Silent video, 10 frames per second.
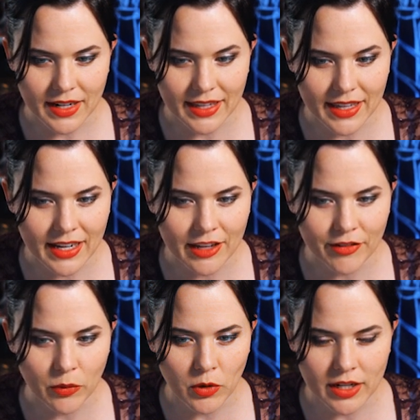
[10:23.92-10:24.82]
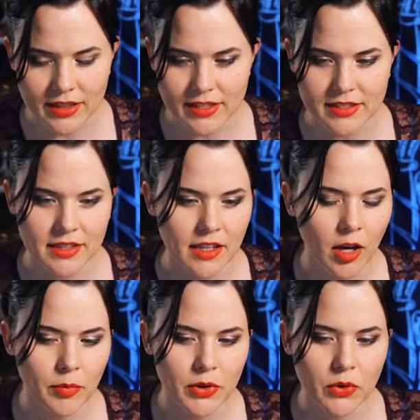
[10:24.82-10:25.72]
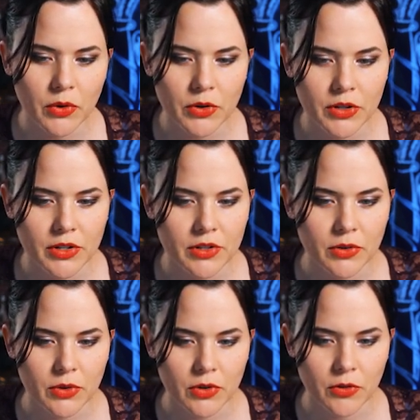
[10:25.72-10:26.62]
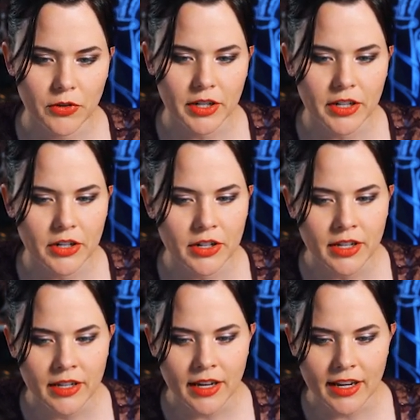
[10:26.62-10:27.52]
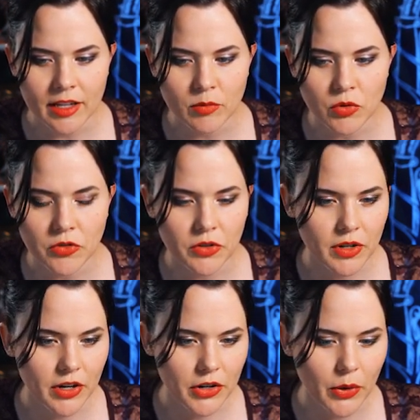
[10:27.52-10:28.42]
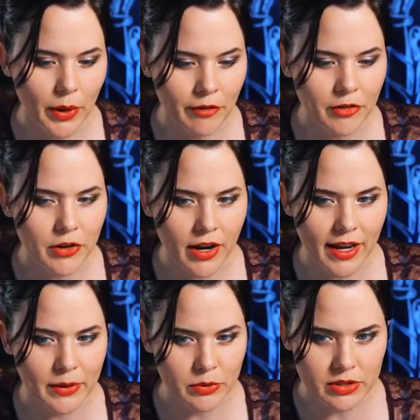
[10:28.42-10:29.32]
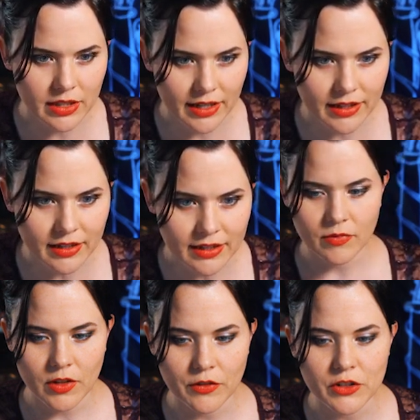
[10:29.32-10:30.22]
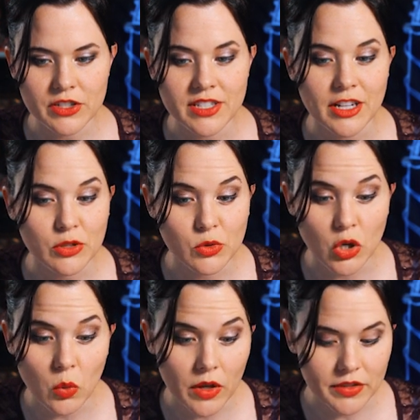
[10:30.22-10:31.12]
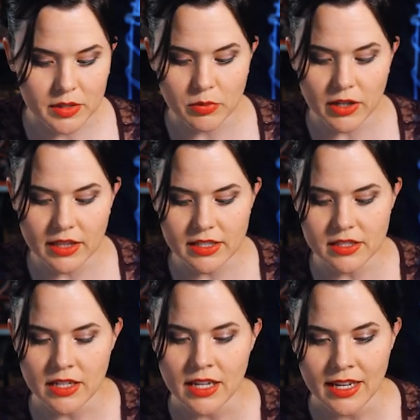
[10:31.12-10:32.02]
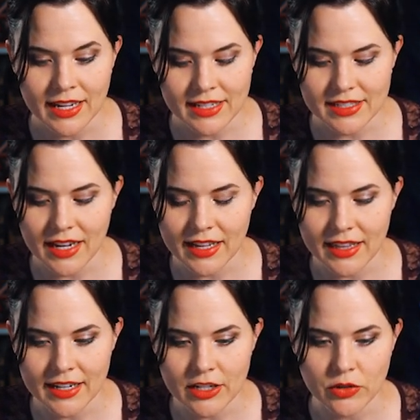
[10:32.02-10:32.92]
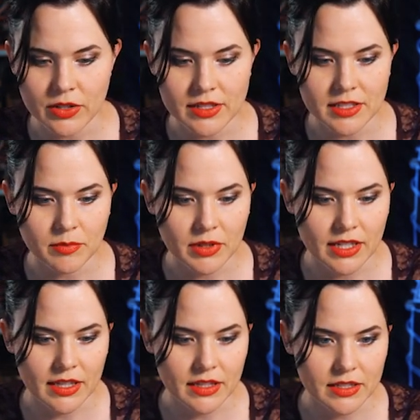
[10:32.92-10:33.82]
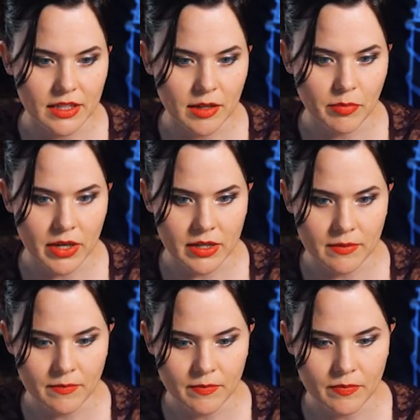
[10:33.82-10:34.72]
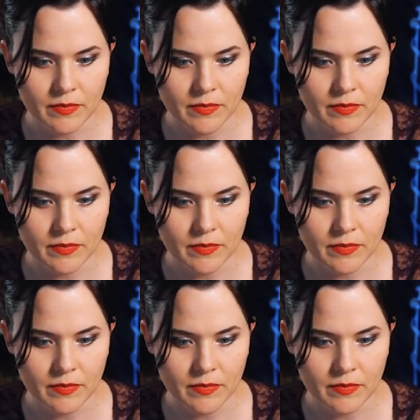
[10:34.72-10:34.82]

And again, if I wanted this in the upper corner or over here, I can move it around however I would like. Now if you decide you don't want this playlist, it is highlighted. You can simply hit the delete button